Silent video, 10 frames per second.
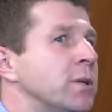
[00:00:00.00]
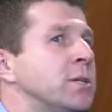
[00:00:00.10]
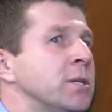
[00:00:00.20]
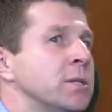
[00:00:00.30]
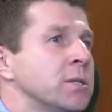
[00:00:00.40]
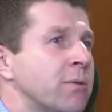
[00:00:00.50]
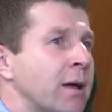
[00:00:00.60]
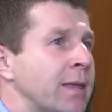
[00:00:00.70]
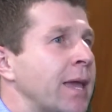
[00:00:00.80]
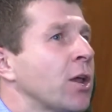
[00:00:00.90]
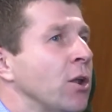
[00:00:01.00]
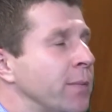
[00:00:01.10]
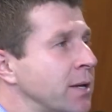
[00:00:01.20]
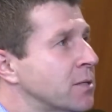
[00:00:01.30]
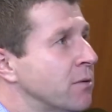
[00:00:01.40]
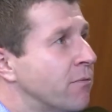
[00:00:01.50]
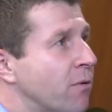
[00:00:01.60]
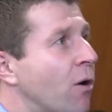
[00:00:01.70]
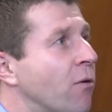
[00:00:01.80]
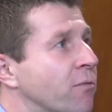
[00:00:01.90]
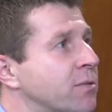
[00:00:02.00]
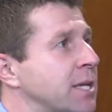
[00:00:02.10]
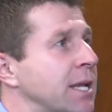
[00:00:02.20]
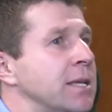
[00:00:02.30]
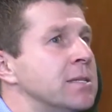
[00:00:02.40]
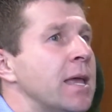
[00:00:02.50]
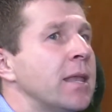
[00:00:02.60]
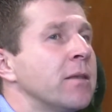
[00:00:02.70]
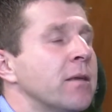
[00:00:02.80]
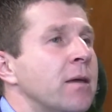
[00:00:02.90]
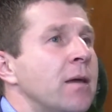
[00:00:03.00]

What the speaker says: decisions around the economics of cities and